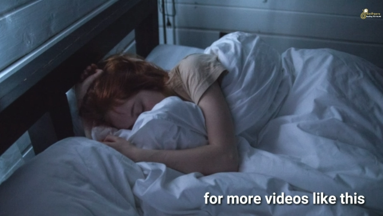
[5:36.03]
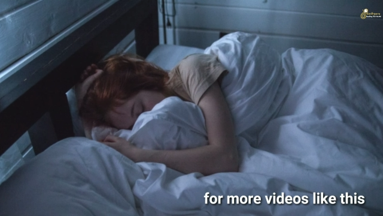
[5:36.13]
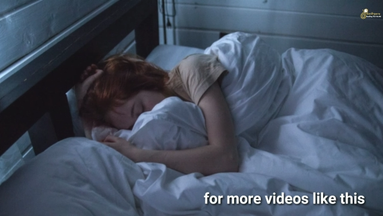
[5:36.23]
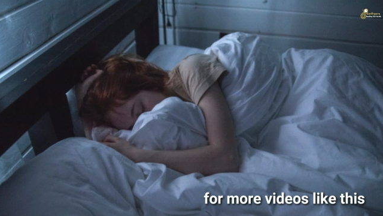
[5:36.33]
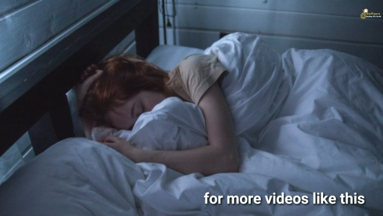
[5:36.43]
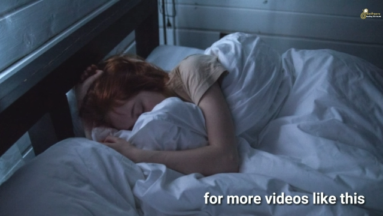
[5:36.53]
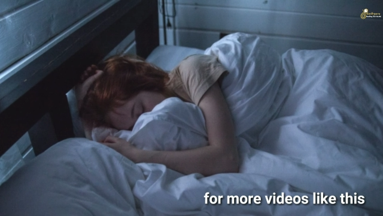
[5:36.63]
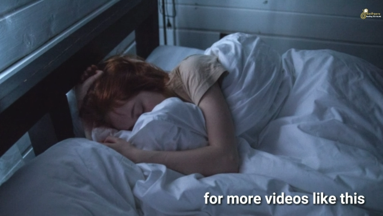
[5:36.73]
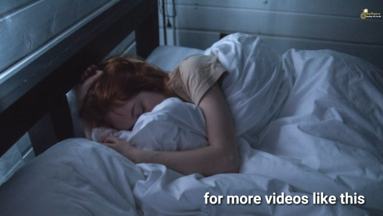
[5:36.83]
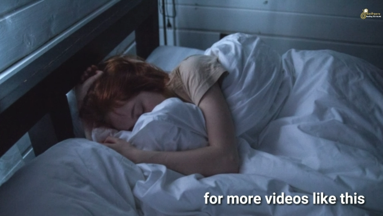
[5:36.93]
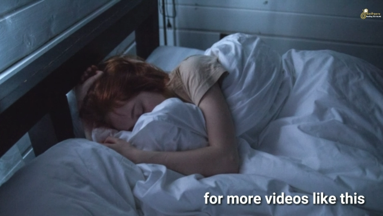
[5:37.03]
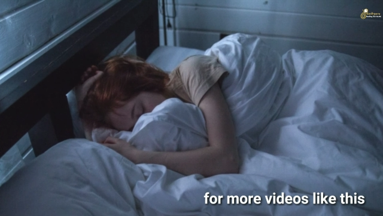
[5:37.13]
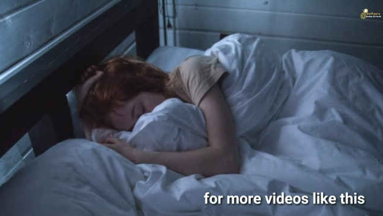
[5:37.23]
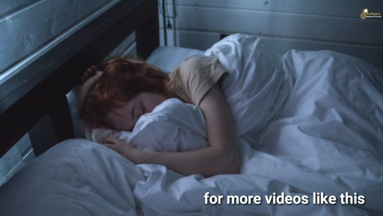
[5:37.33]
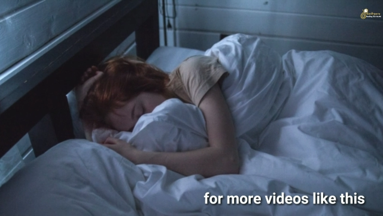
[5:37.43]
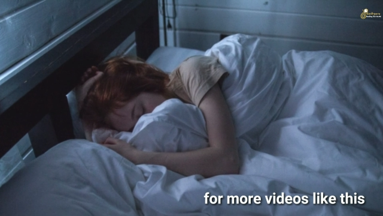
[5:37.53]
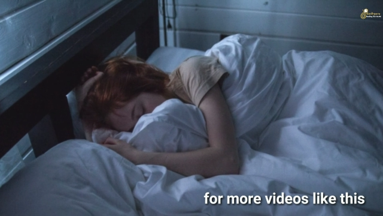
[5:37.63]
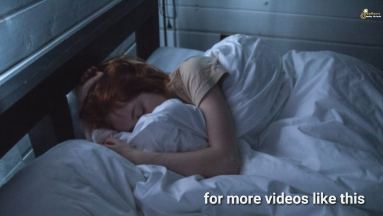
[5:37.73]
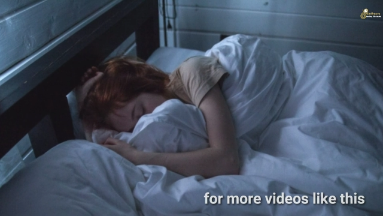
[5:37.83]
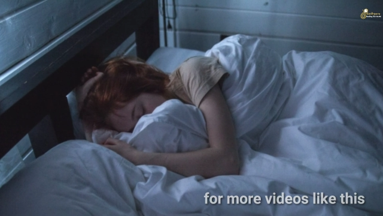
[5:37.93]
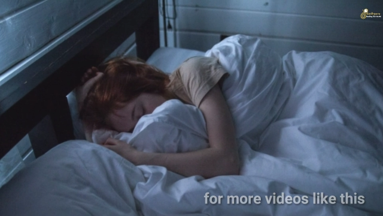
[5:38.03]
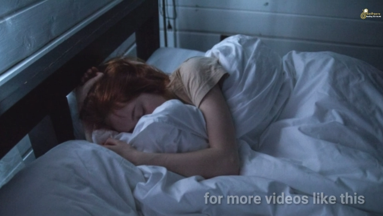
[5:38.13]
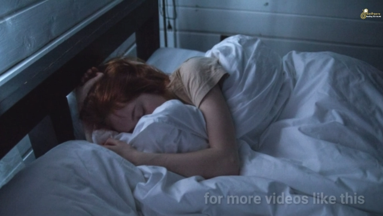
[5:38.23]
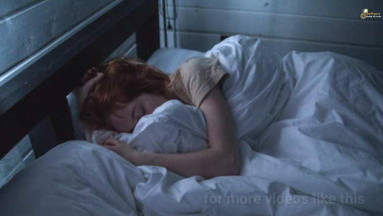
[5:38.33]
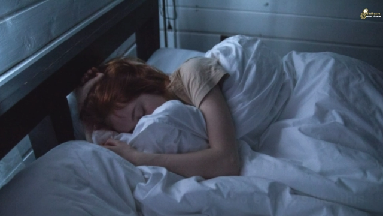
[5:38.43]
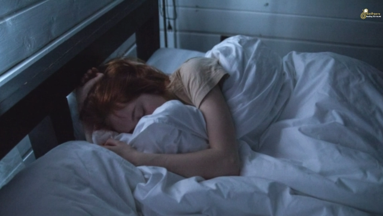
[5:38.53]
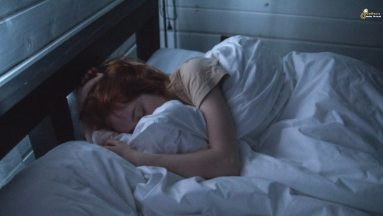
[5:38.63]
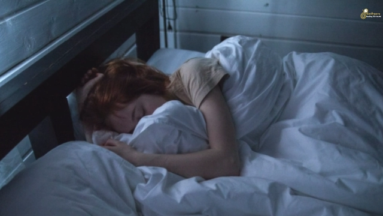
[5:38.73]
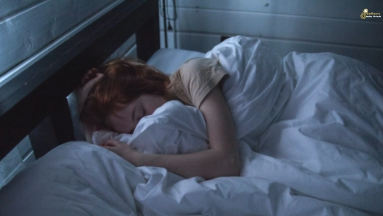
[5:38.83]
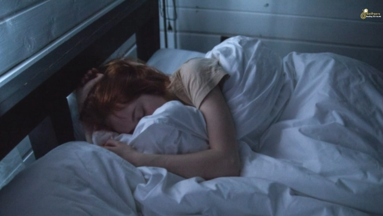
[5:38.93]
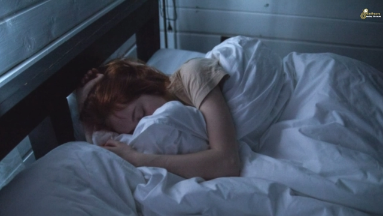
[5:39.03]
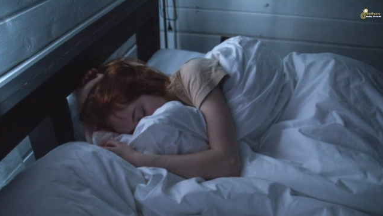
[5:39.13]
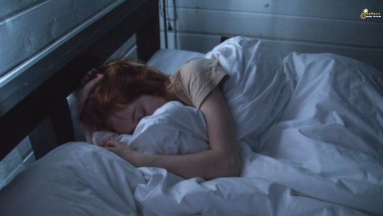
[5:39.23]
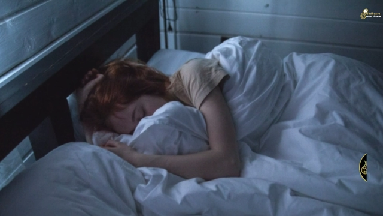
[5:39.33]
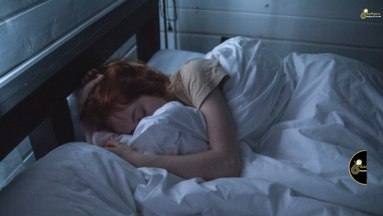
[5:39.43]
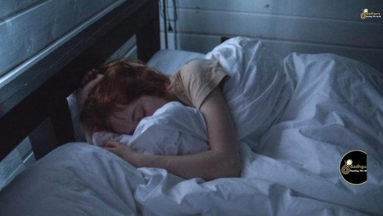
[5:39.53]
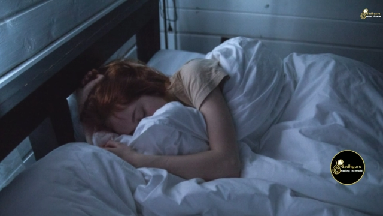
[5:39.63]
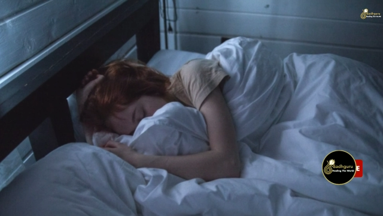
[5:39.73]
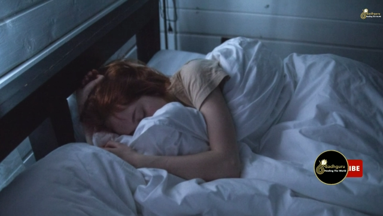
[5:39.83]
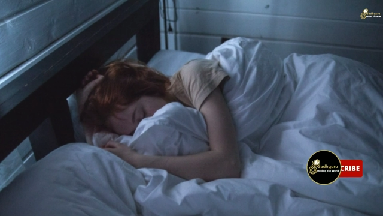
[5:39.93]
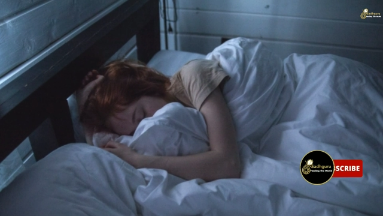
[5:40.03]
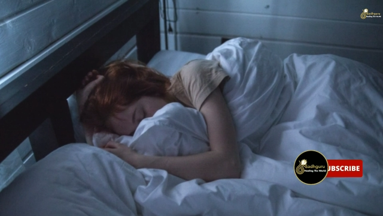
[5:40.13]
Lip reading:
No face is visible, so there are no lips to read.